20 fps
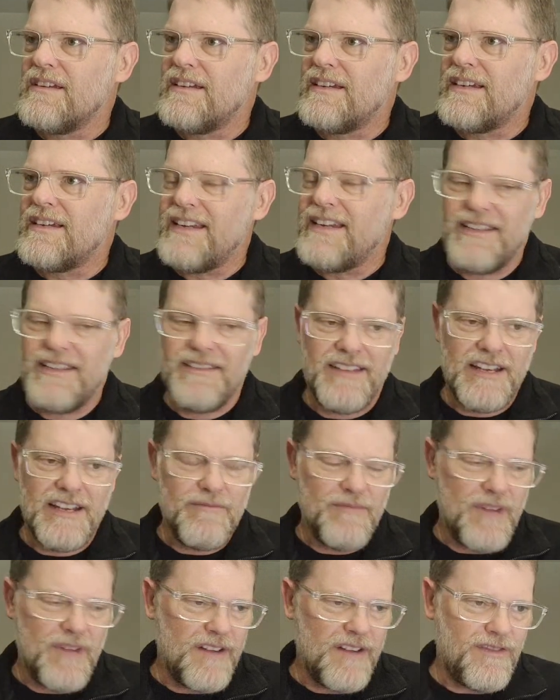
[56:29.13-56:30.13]
And then
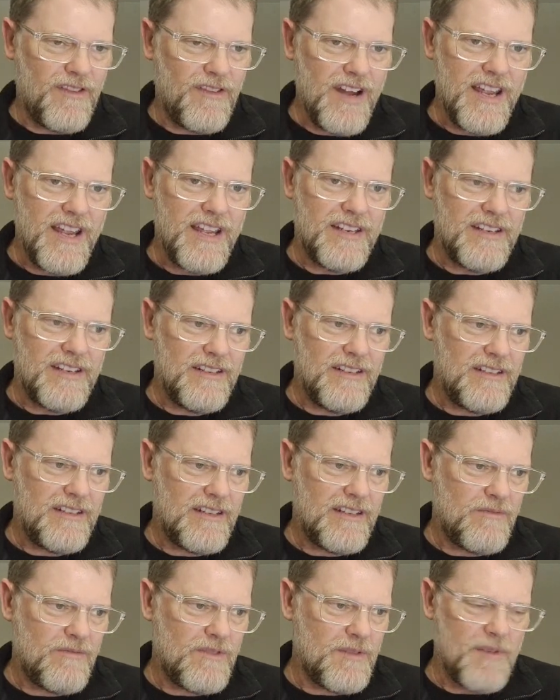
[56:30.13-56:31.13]
my
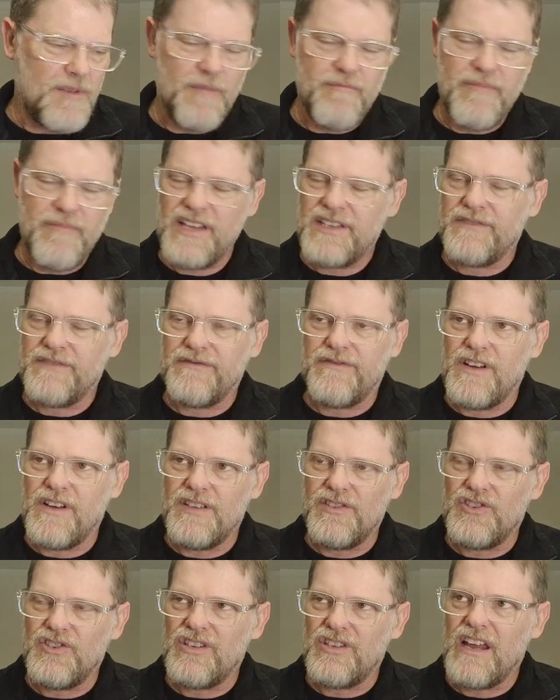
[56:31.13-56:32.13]
friend, one of my best
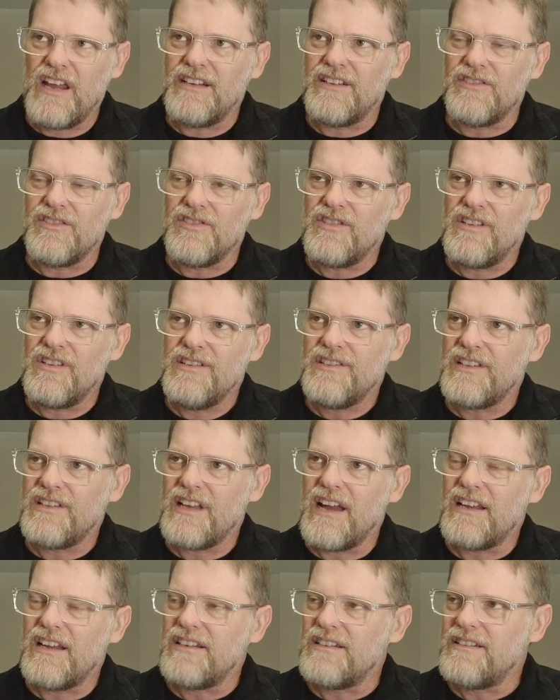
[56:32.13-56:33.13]
friends, Shannon, she
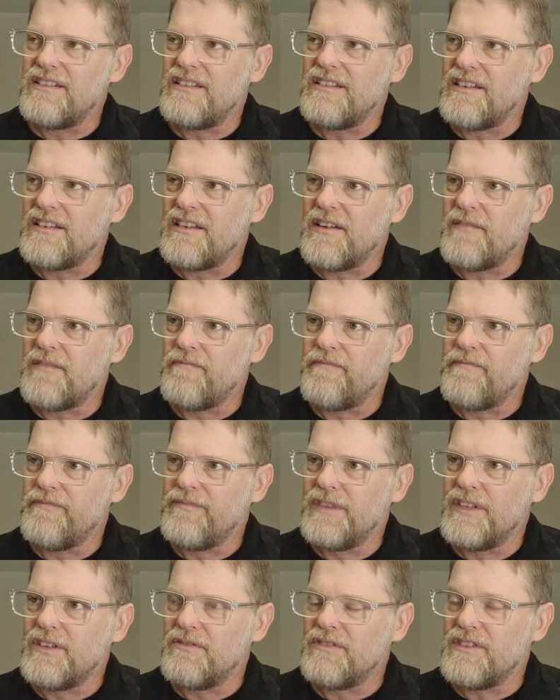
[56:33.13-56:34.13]
started
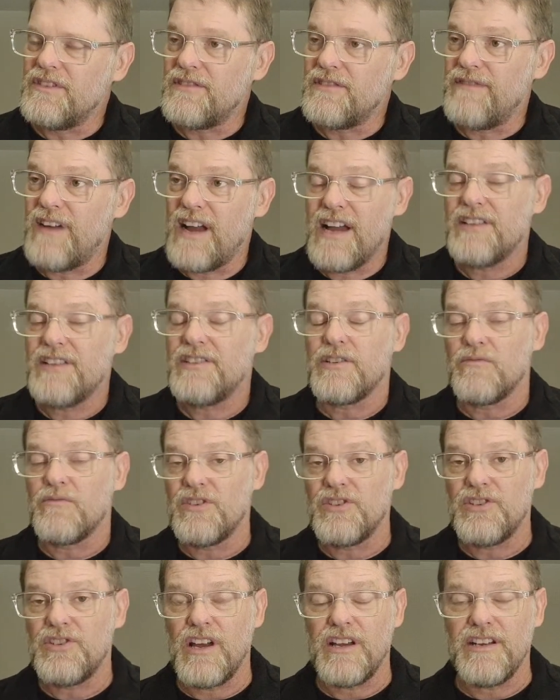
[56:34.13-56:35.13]
doing this fasting where
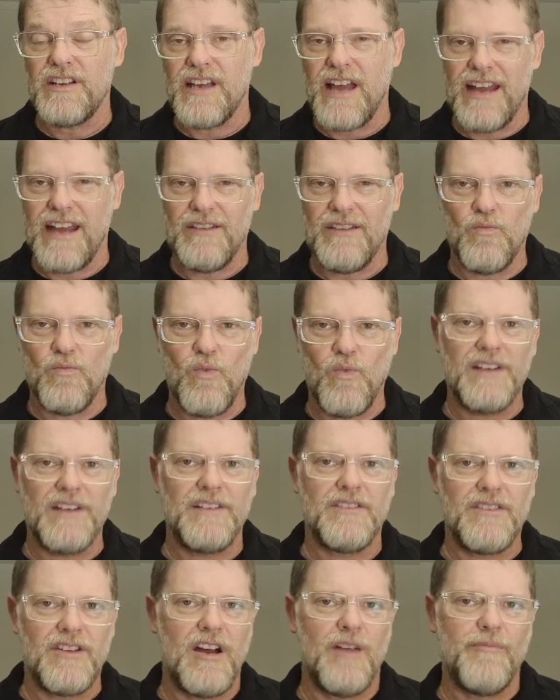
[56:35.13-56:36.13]
she only ate
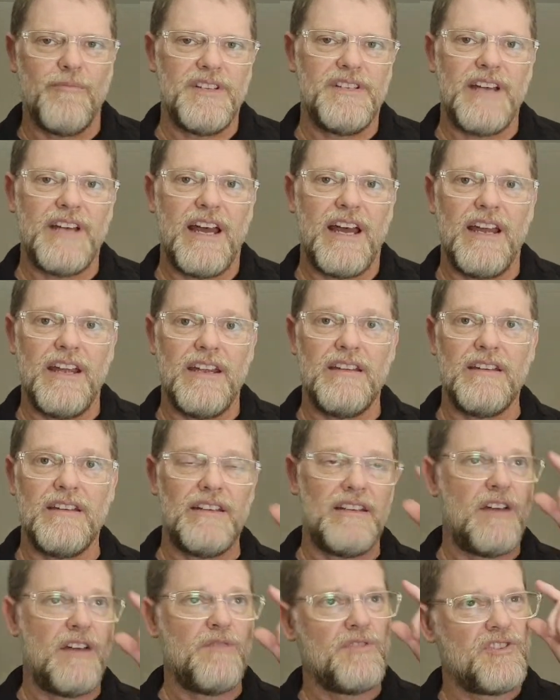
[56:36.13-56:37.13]
one time a day.
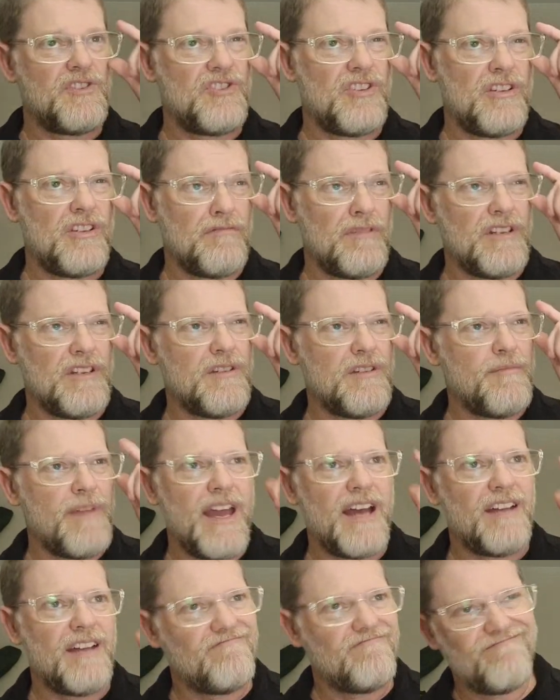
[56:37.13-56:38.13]
And that was generally
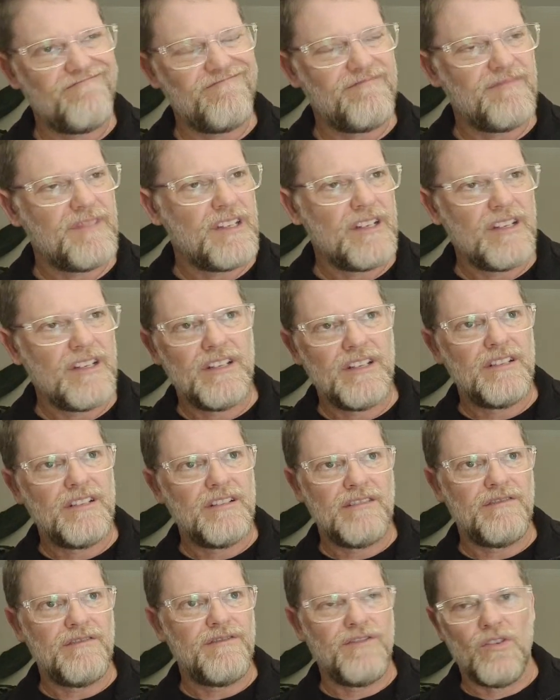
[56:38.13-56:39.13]
about
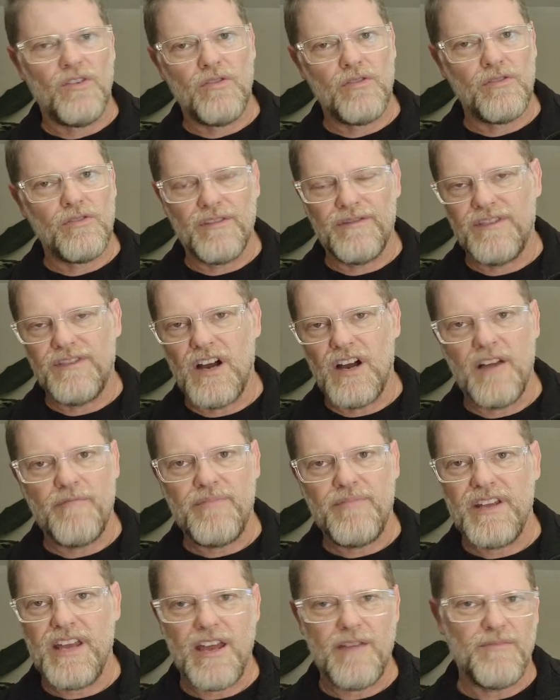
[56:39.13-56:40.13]
4 or
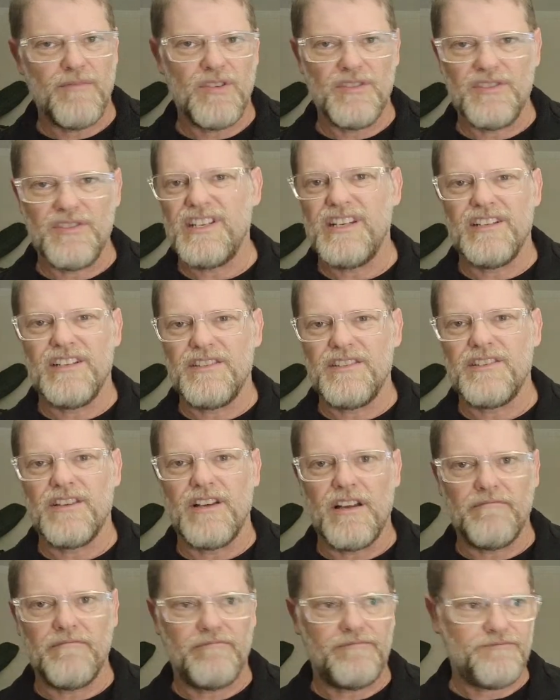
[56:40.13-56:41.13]
5 p.m. or dinner
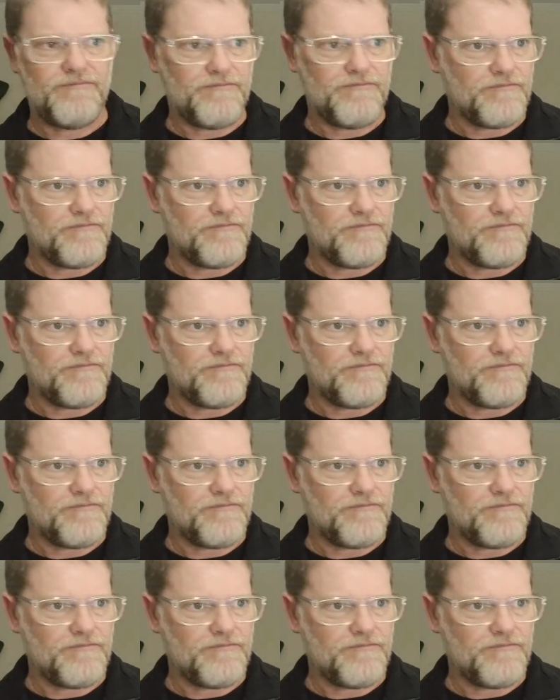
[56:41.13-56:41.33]
time.